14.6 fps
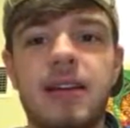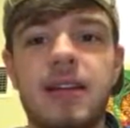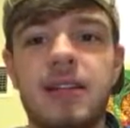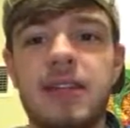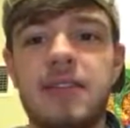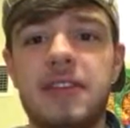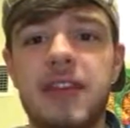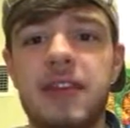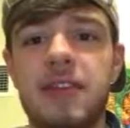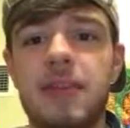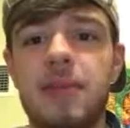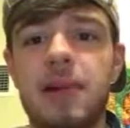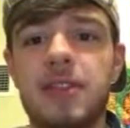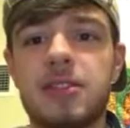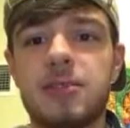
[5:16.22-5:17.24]
alleviate
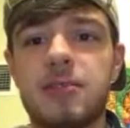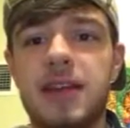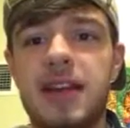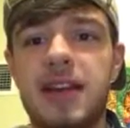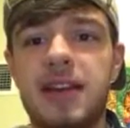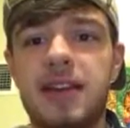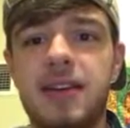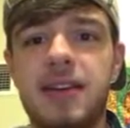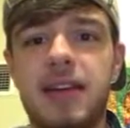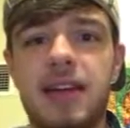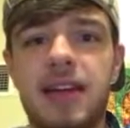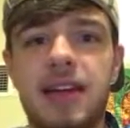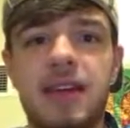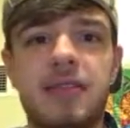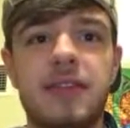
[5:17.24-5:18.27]
their muscle pain
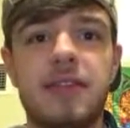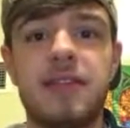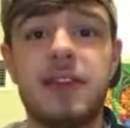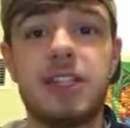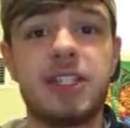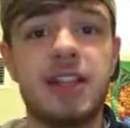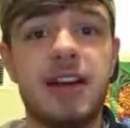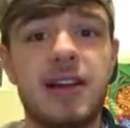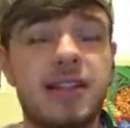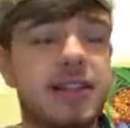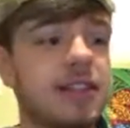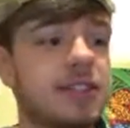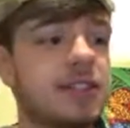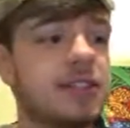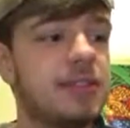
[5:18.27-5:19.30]
and
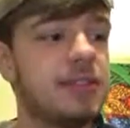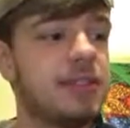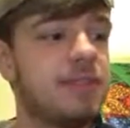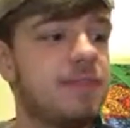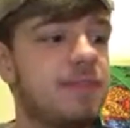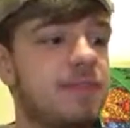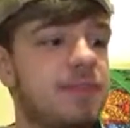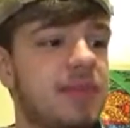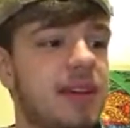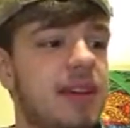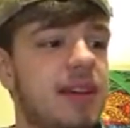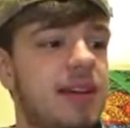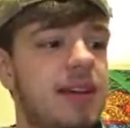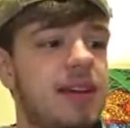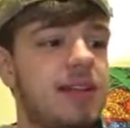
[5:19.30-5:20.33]
functionality issues.
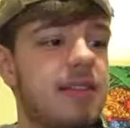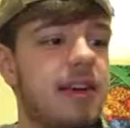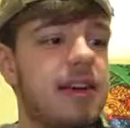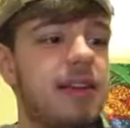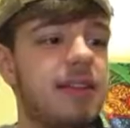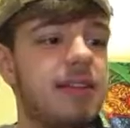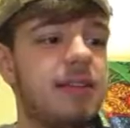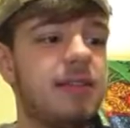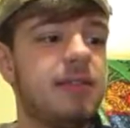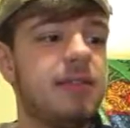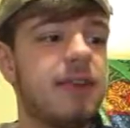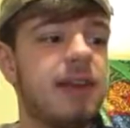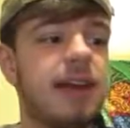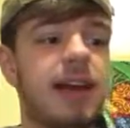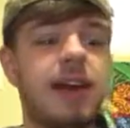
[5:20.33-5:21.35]
Thank you,
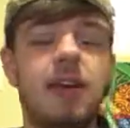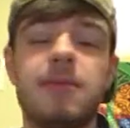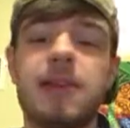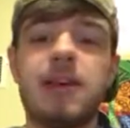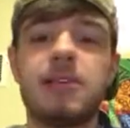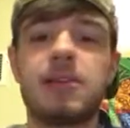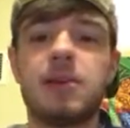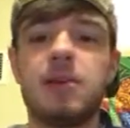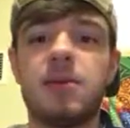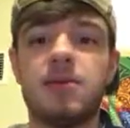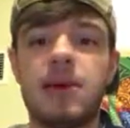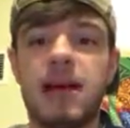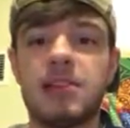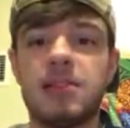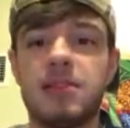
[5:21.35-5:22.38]
and I hope that I was able
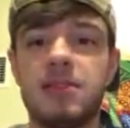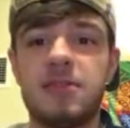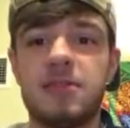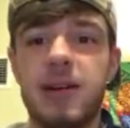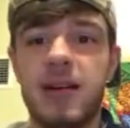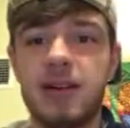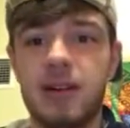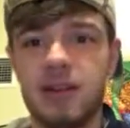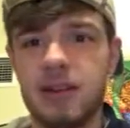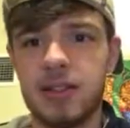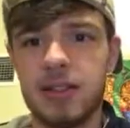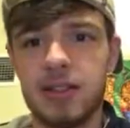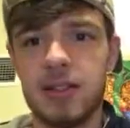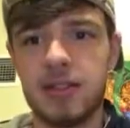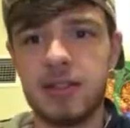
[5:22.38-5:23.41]
to pass some of my
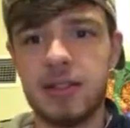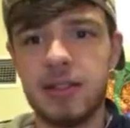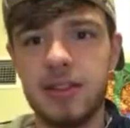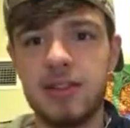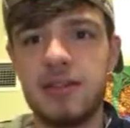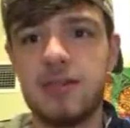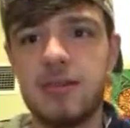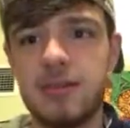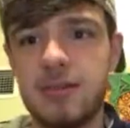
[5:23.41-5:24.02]
knowledge on to you.